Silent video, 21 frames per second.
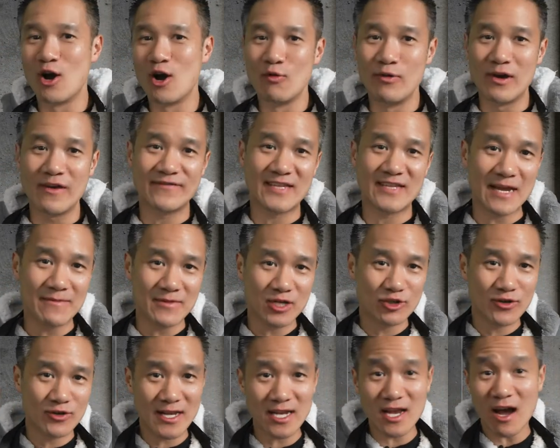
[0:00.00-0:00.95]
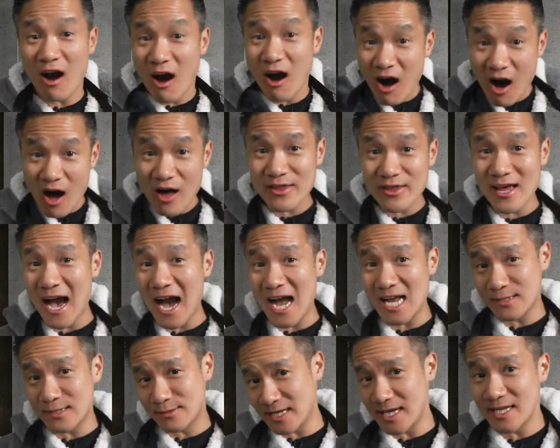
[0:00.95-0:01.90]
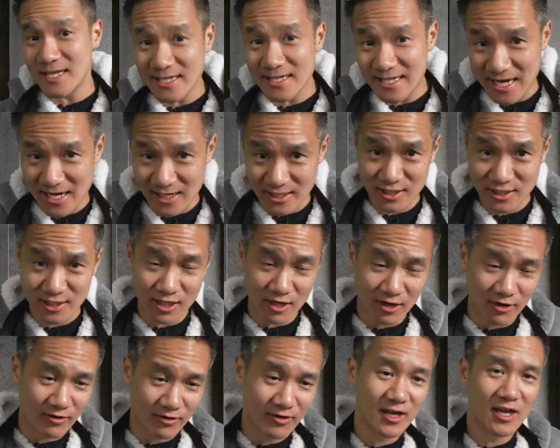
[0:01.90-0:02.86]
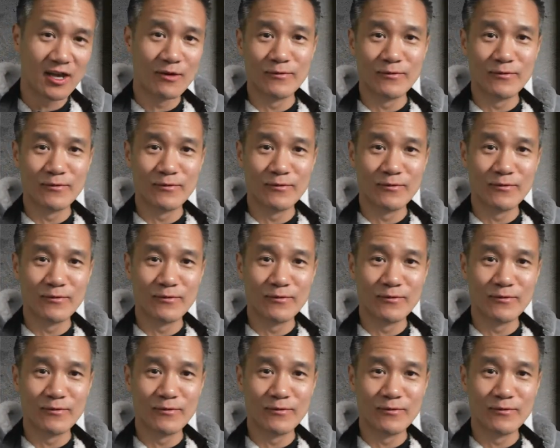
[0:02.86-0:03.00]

We've demonstrated all the items in the carousel.